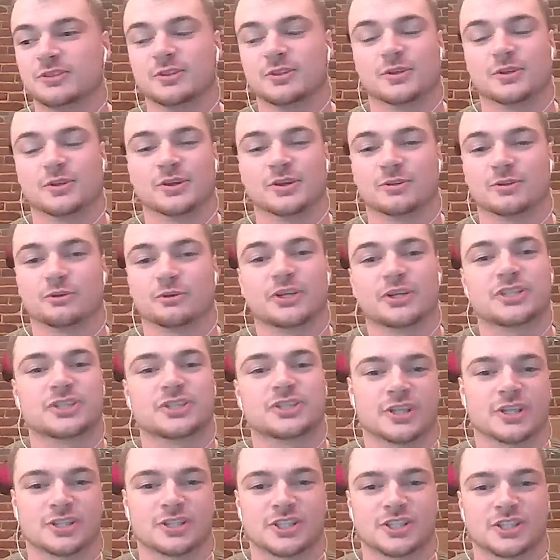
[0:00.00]
you're
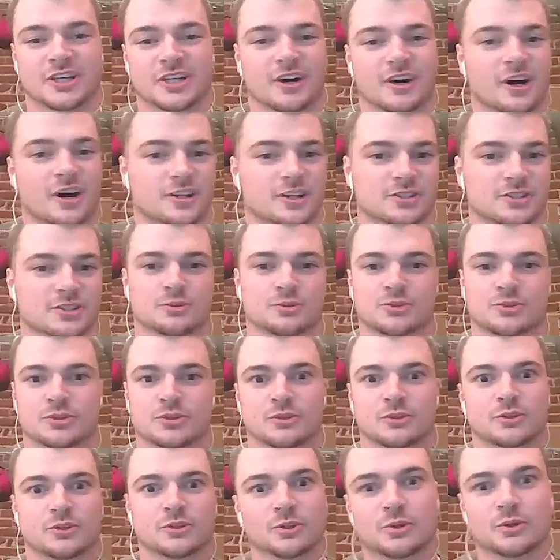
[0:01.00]
researching articles
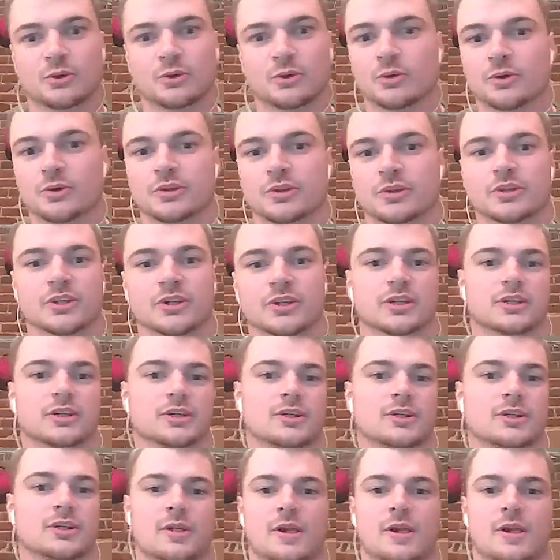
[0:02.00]
on Google, you're